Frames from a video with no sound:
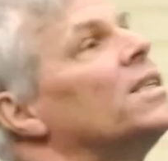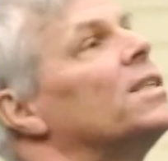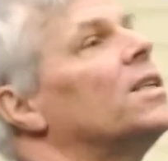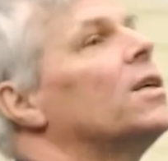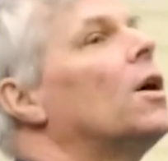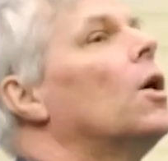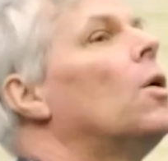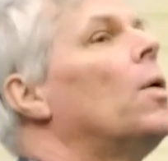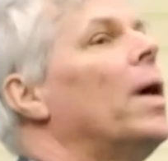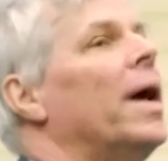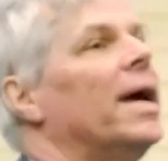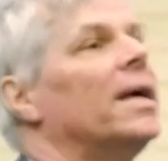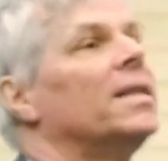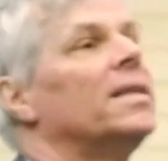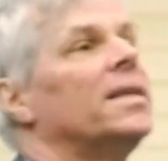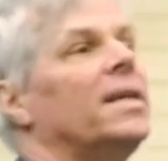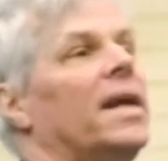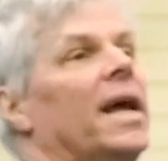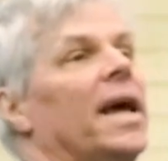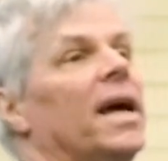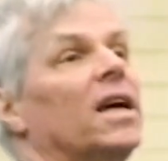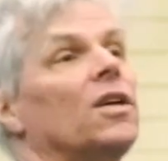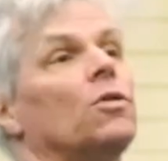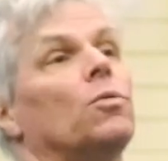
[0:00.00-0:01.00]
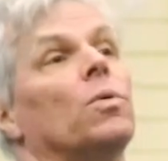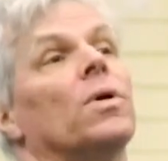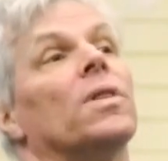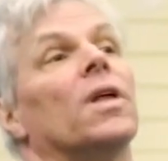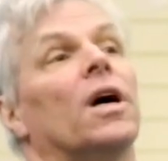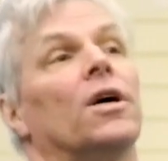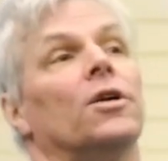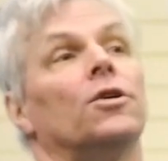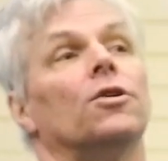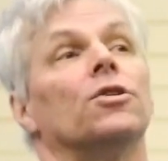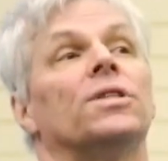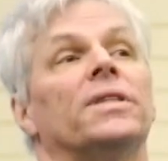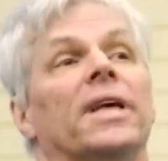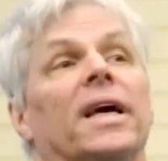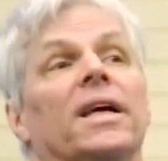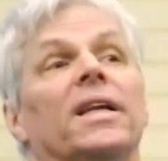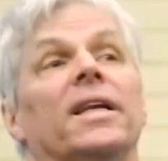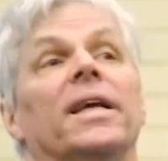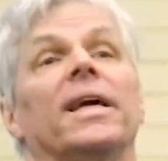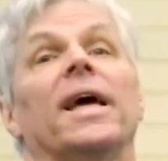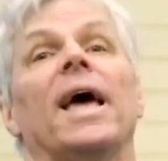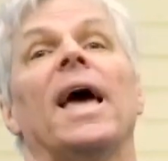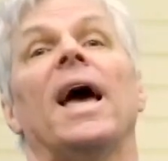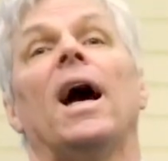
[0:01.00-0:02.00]
to go hand in hand with
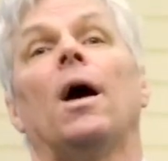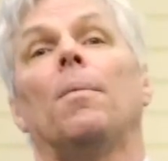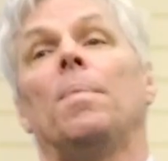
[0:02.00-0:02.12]
understanding